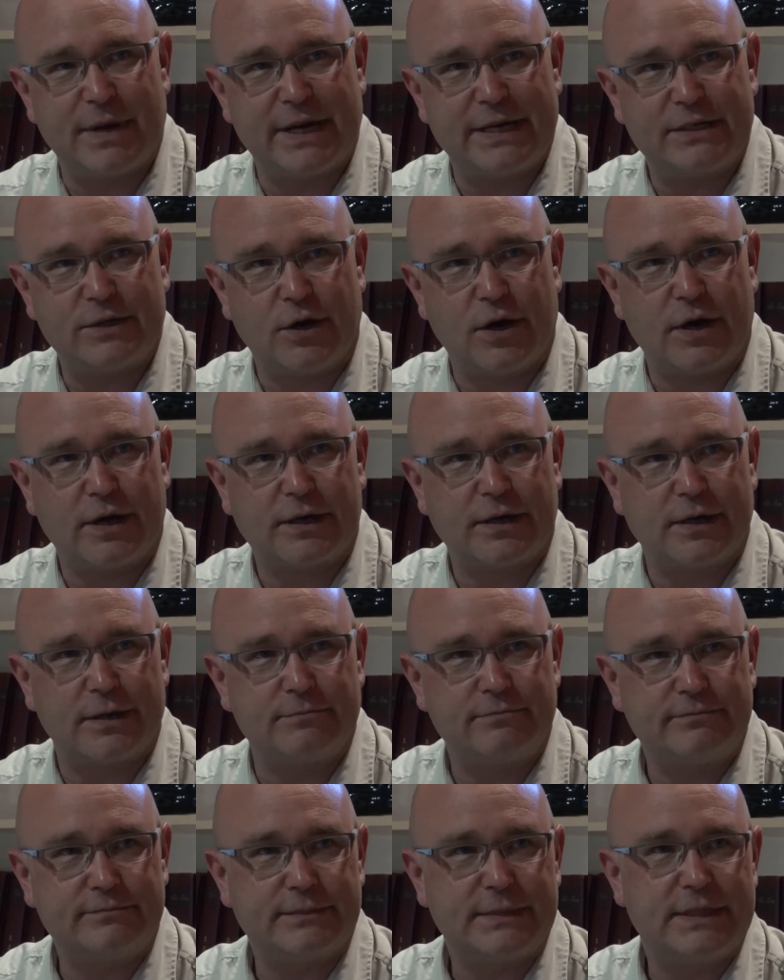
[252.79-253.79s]
my
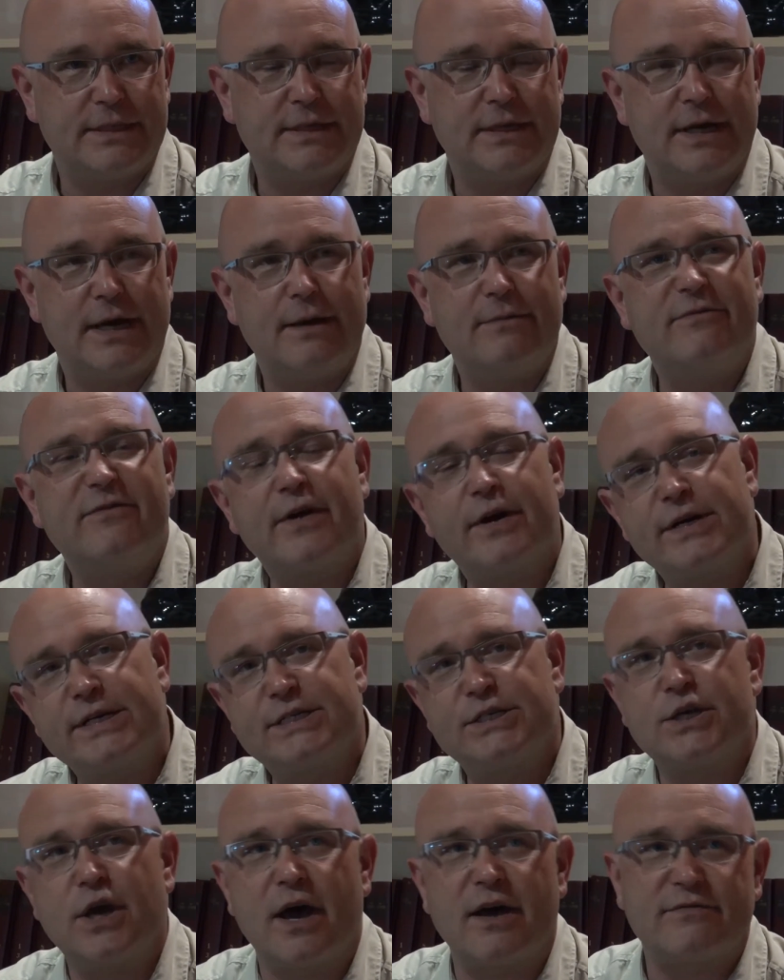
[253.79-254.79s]
daughter, I'm very
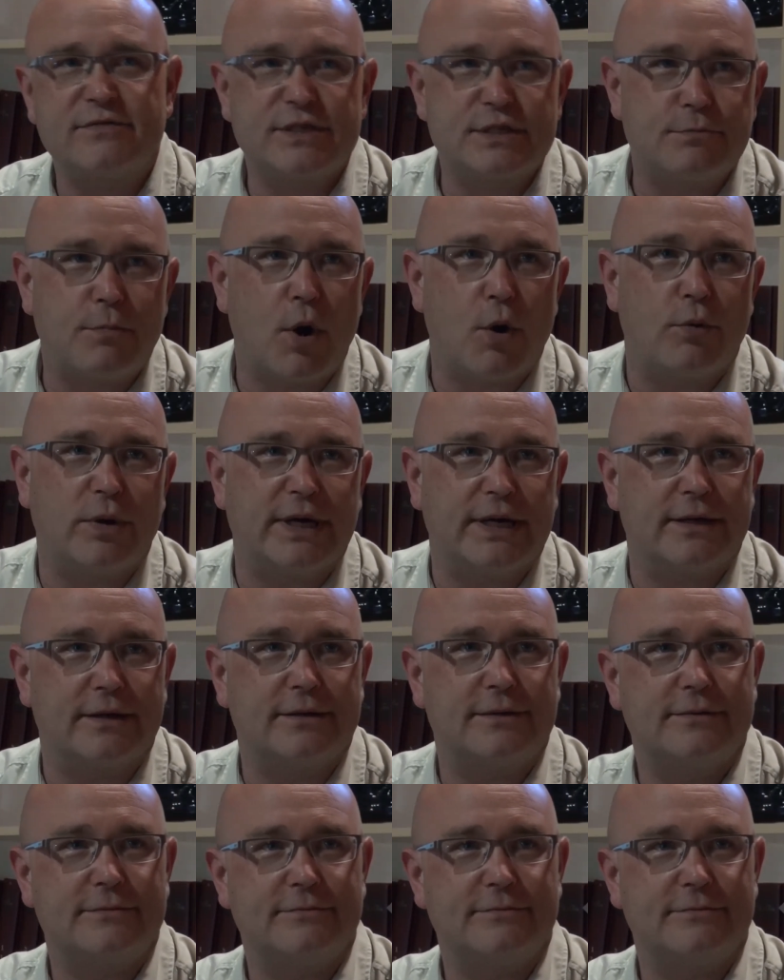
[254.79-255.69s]
soft-spoken.